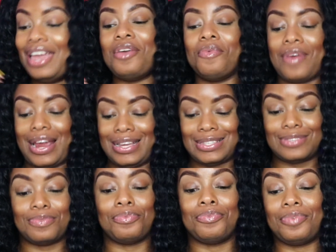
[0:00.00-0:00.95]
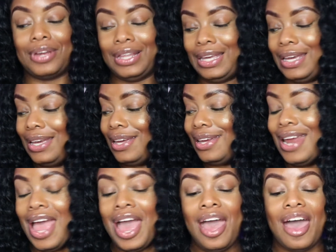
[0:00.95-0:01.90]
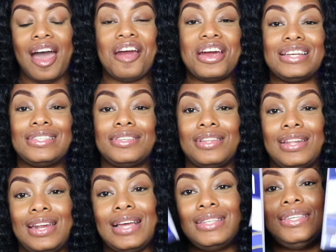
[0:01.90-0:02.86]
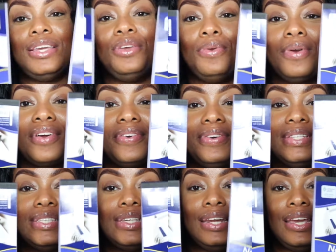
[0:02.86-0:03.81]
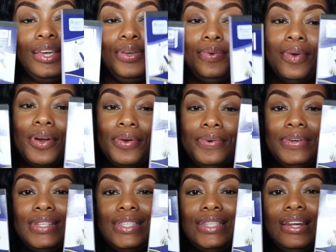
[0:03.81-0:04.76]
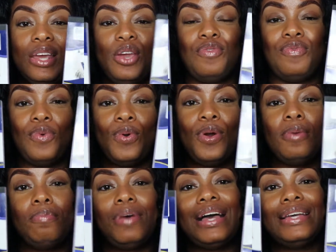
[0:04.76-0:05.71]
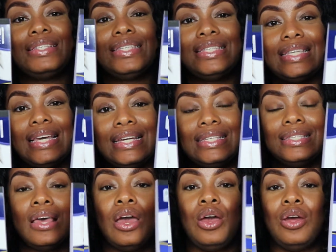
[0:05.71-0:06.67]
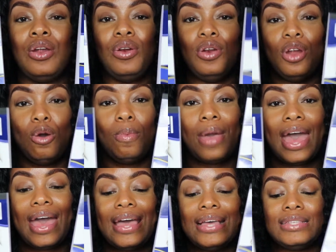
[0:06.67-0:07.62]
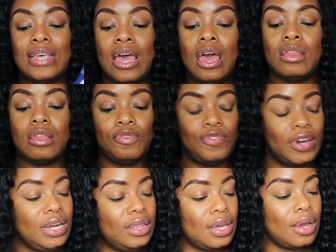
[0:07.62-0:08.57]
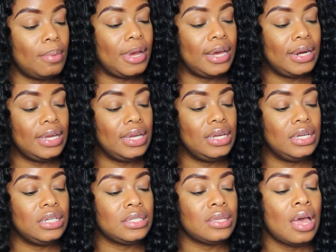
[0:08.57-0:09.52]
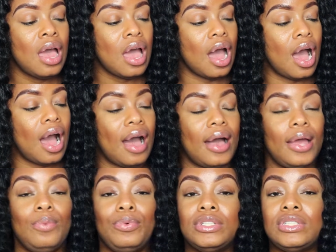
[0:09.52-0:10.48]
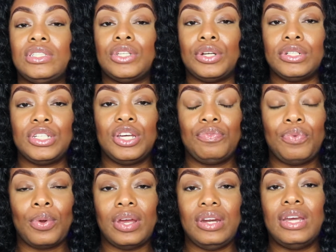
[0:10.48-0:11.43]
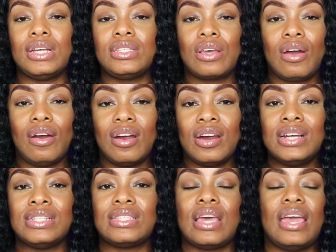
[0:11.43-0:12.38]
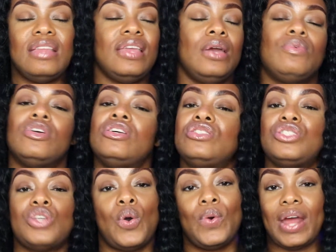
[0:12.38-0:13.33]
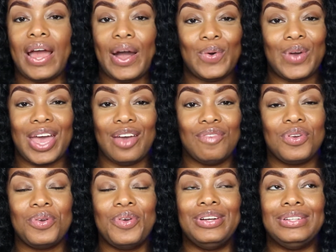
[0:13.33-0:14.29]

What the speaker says: writes really good. All right, so the next thing you are going to need 4x6 notepads. The funny thing about it is I was searching for index cards and they were sold out in